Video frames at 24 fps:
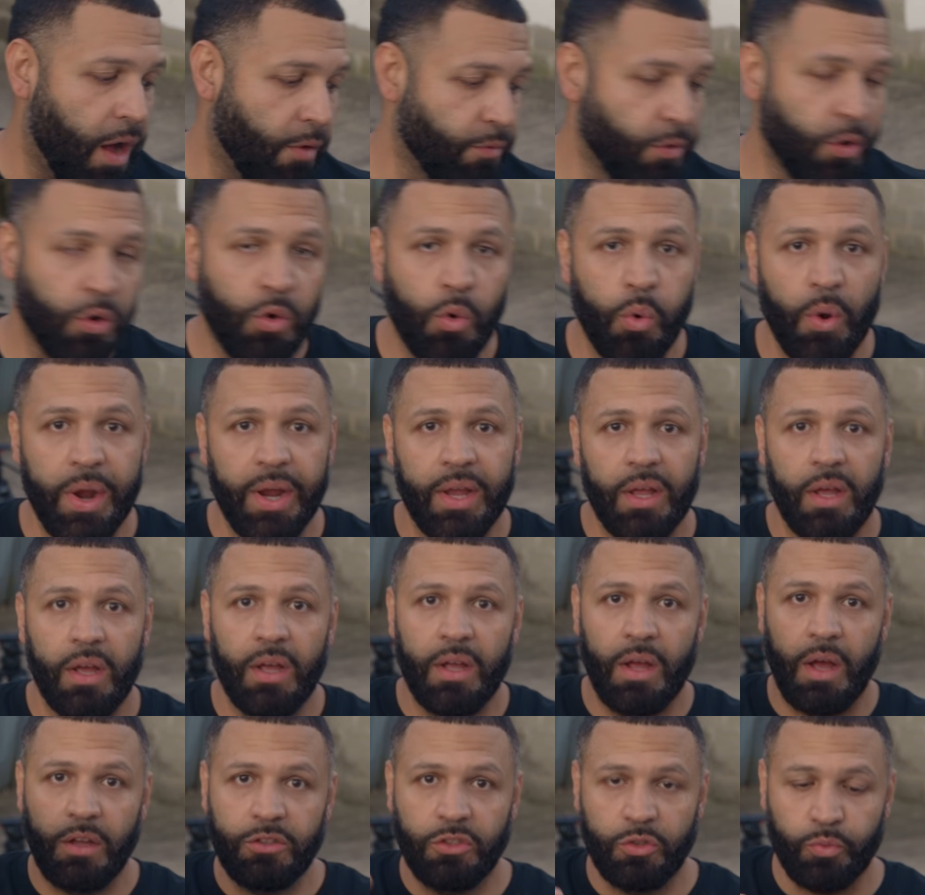real quick,
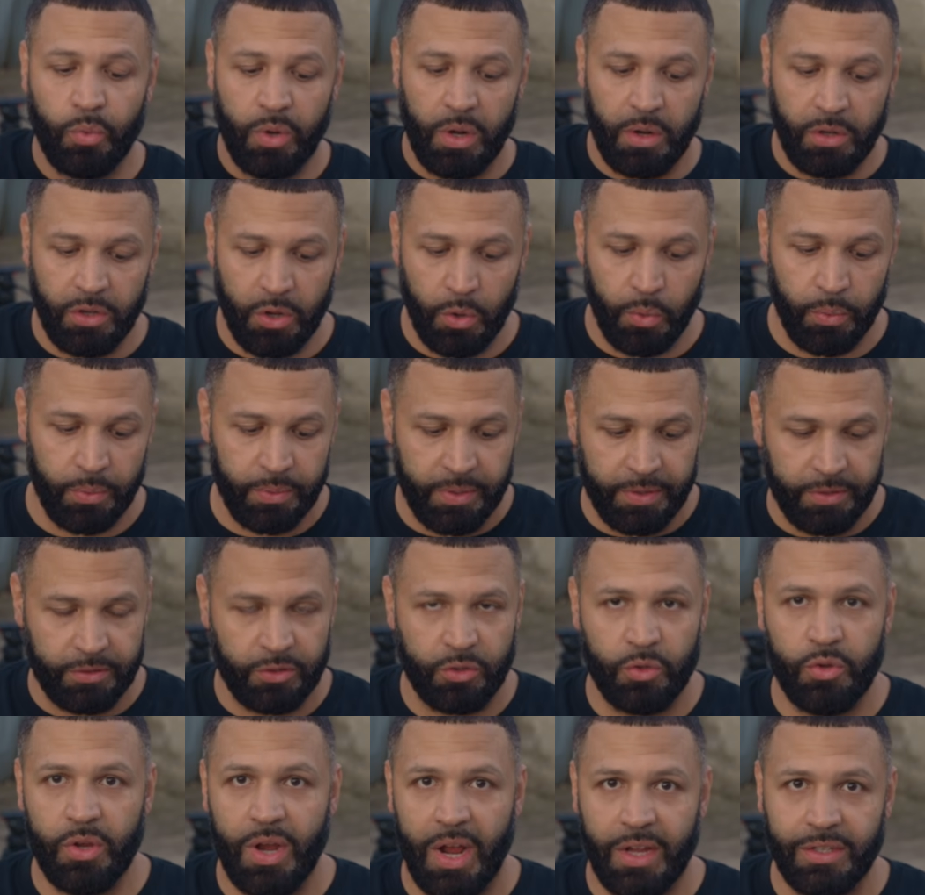I just want to note so
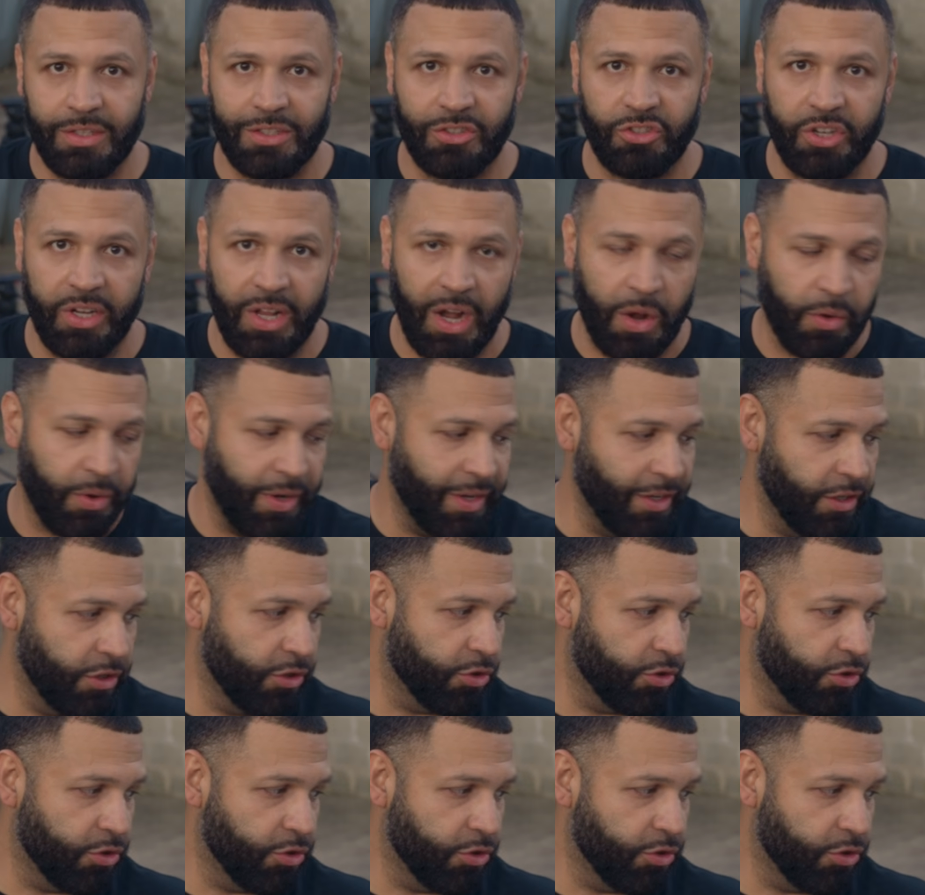you guys can check it out in the